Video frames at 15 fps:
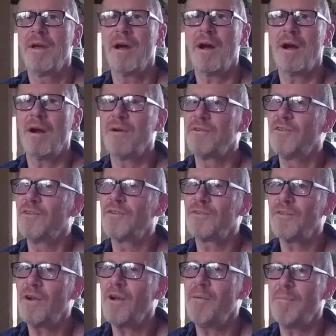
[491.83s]
Our
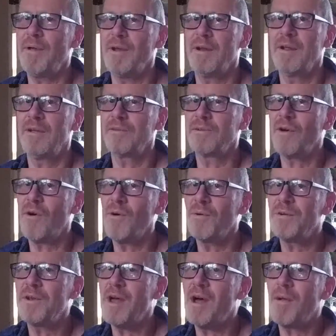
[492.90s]
discernment is
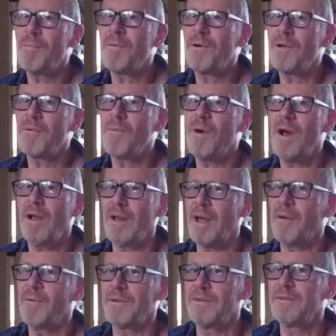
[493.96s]
honed down pretty well,
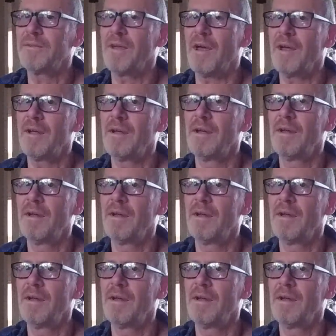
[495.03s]
I would say.